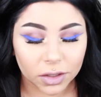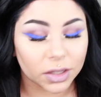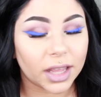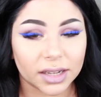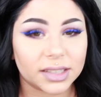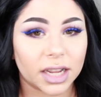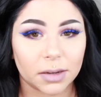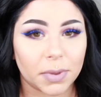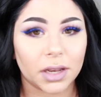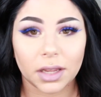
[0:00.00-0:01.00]
Get a second
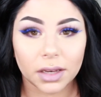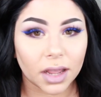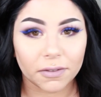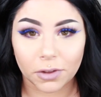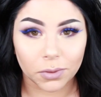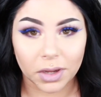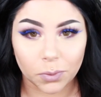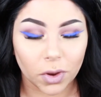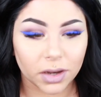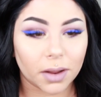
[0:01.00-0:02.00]
opinion if you need
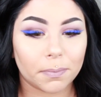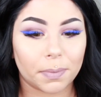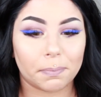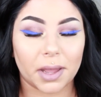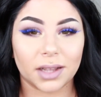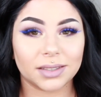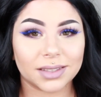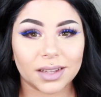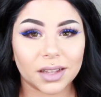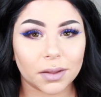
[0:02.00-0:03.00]
one,
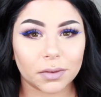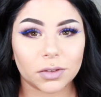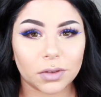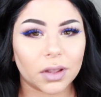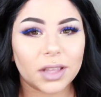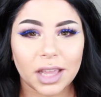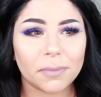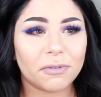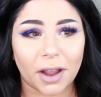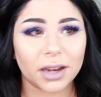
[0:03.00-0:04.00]
but
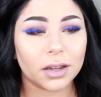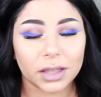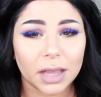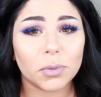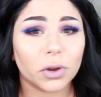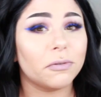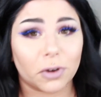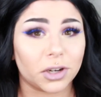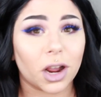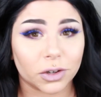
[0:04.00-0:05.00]
keep looking
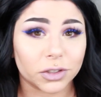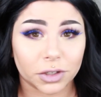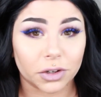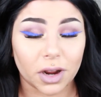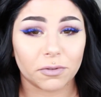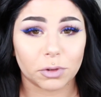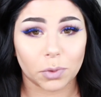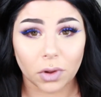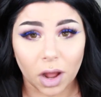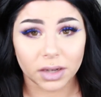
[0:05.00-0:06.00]
for a doctor until you're
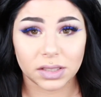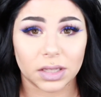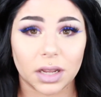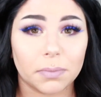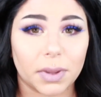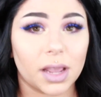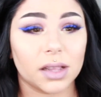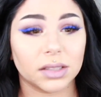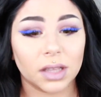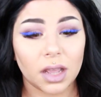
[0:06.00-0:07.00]
comfortable, honestly,
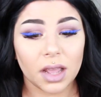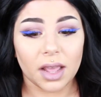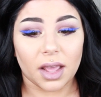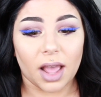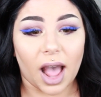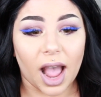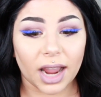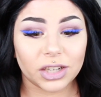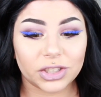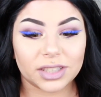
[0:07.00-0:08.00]
because
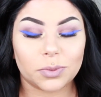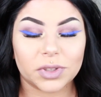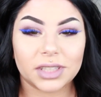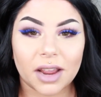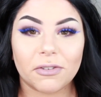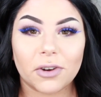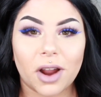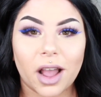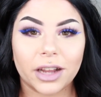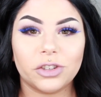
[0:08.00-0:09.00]
I just was never
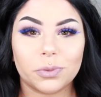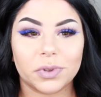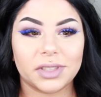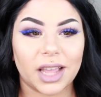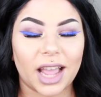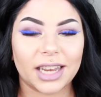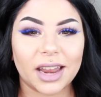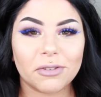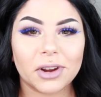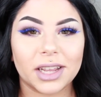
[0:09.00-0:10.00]
100%, I
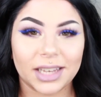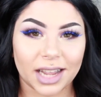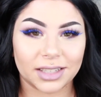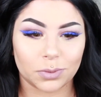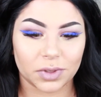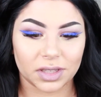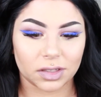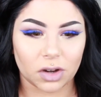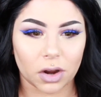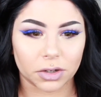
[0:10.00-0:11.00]
never connected with
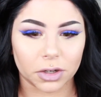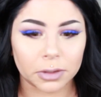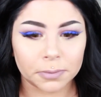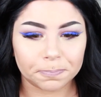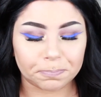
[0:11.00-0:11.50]
this doctor.